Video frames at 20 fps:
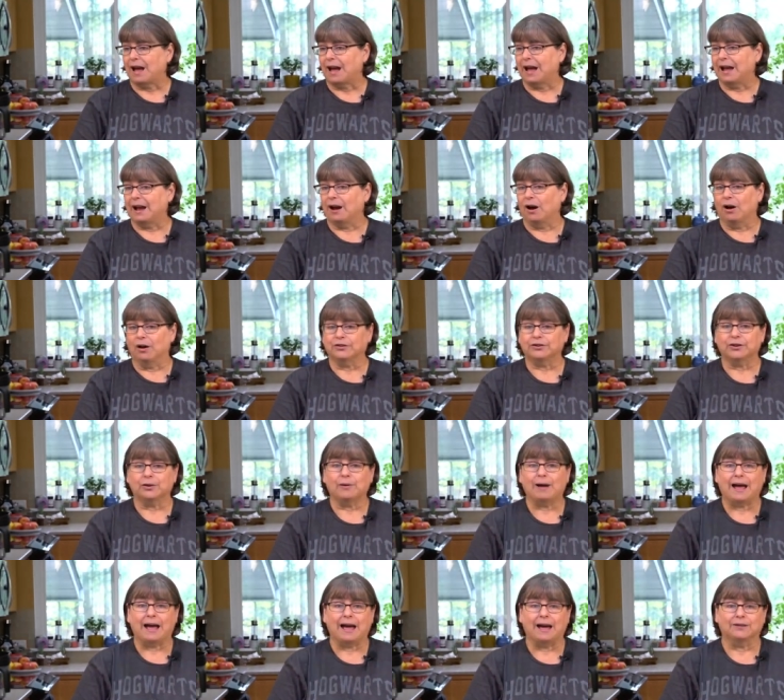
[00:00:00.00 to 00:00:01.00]
I also
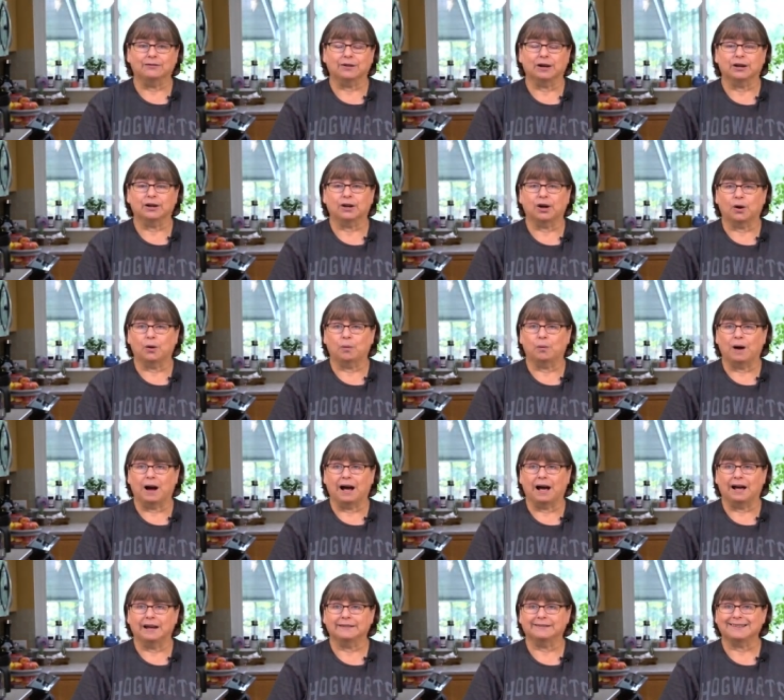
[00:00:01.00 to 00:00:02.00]
have a
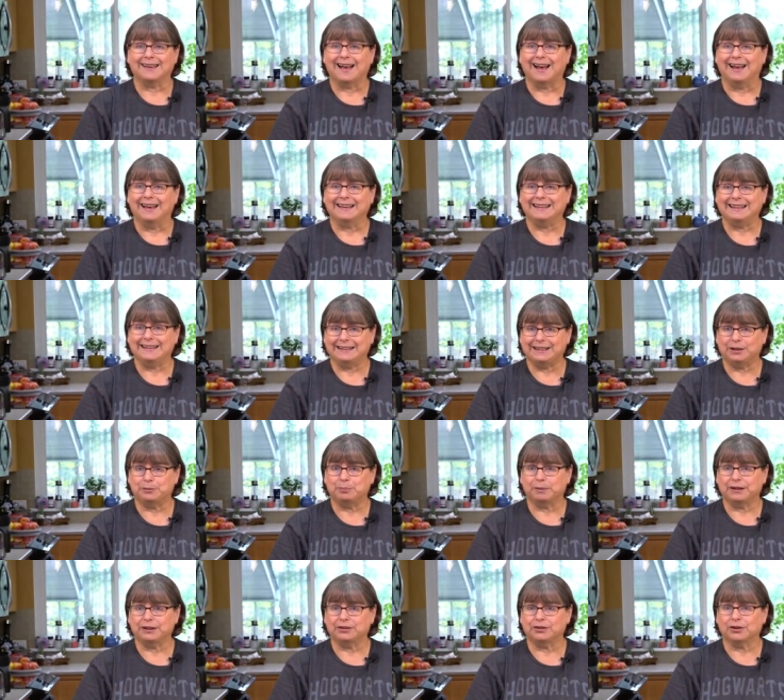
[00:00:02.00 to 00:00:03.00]
GoWise heated
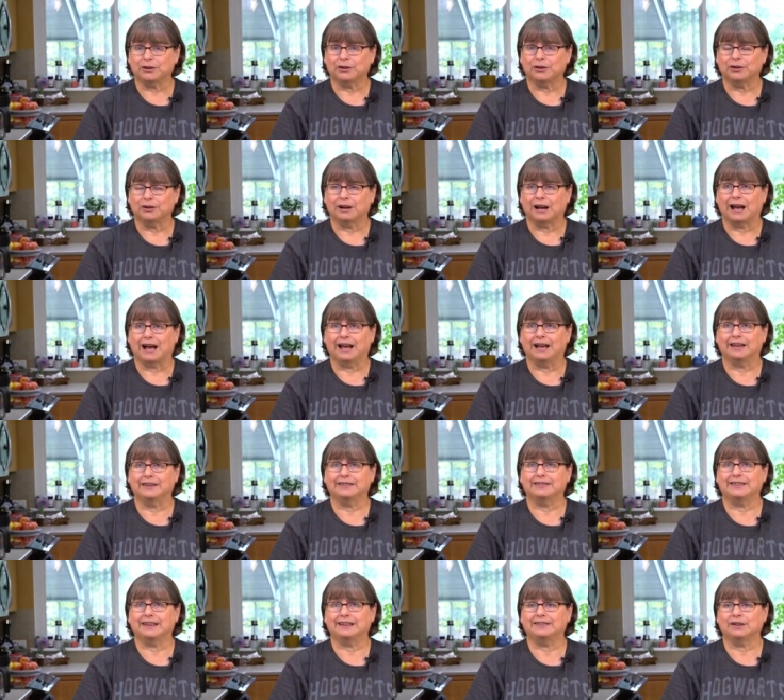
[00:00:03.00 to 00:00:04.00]
blender. I
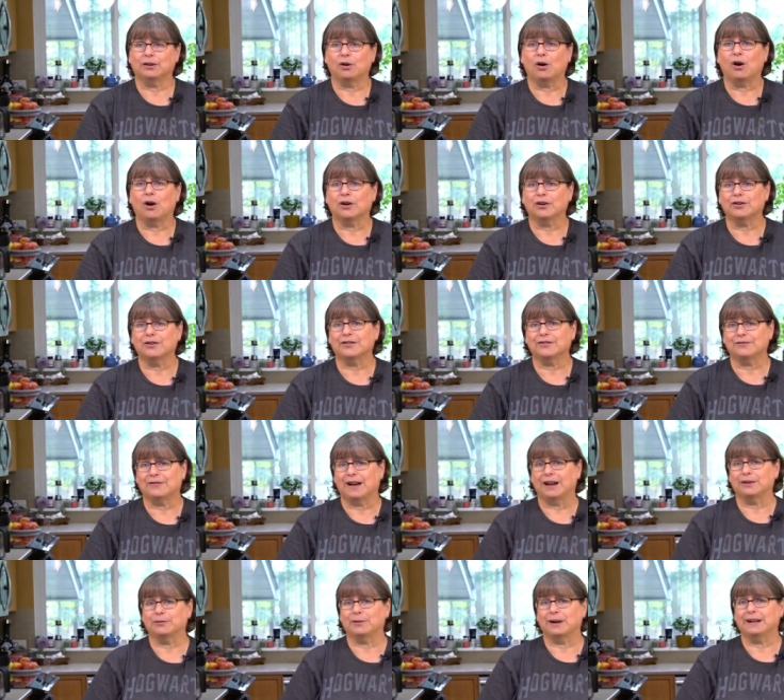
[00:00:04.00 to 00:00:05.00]
think they're harder to
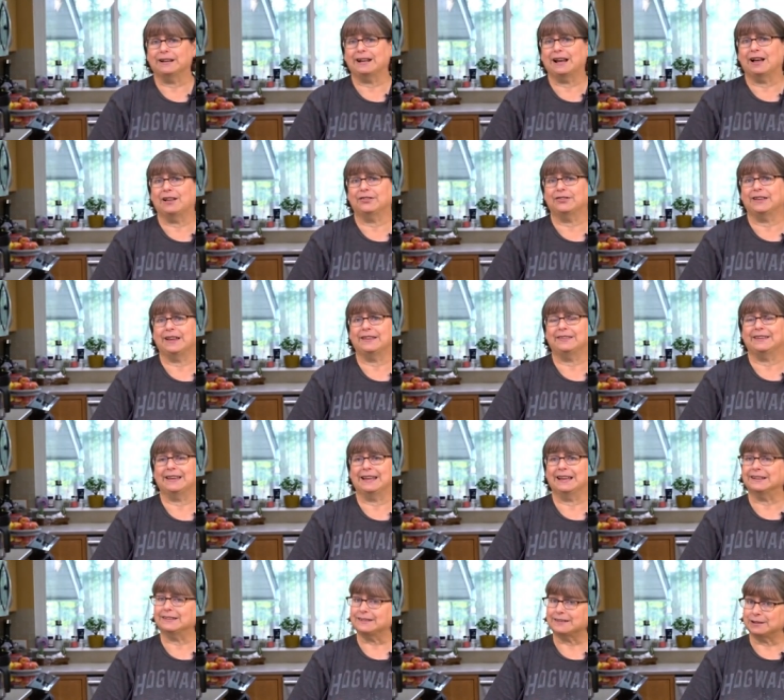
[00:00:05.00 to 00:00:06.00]
find right now than
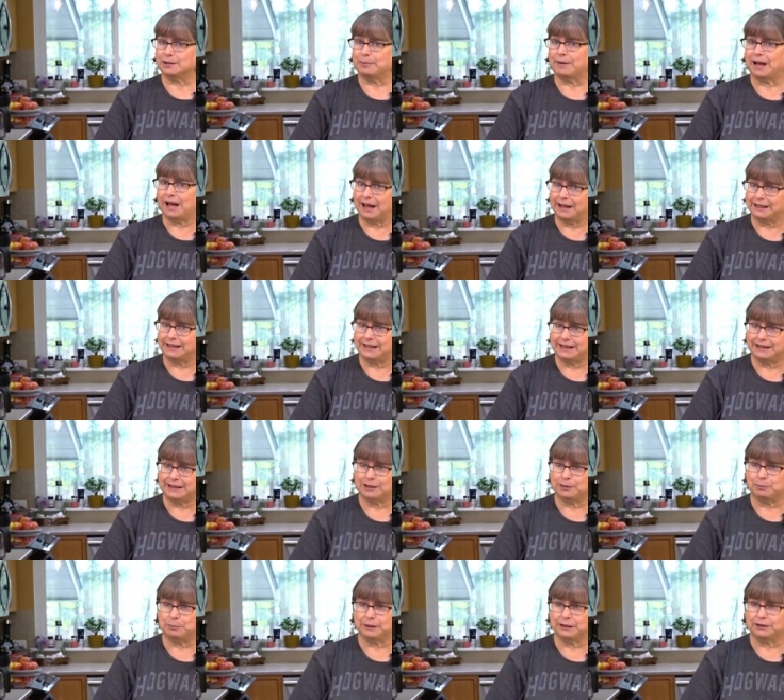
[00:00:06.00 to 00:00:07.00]
the Instant Pot
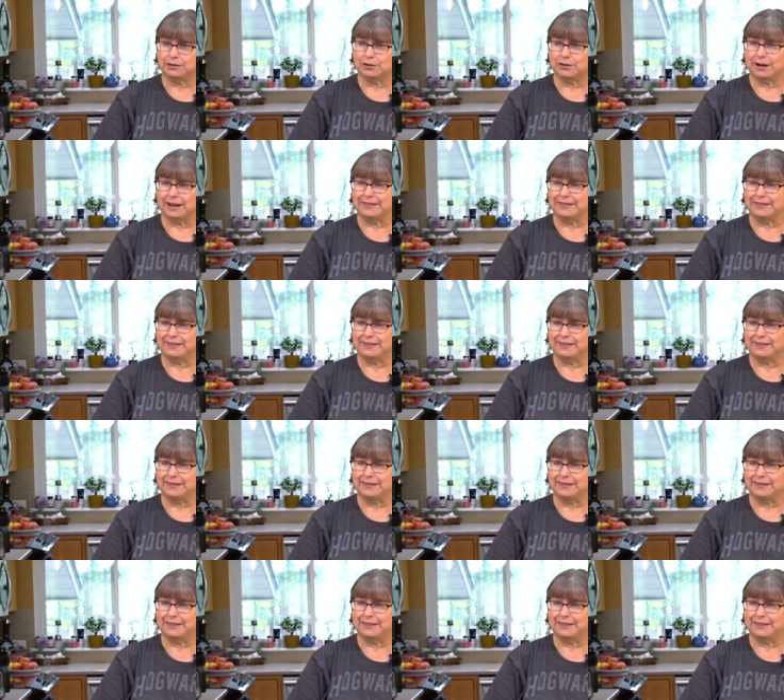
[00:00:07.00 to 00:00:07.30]
heated blender.